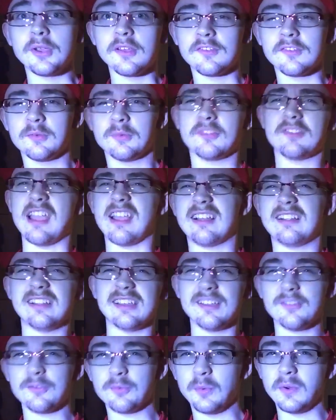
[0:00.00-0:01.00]
because it was
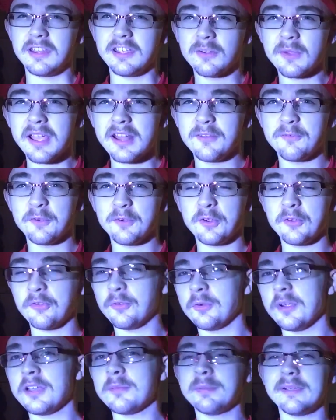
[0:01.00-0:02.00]
technically his one year anniversary.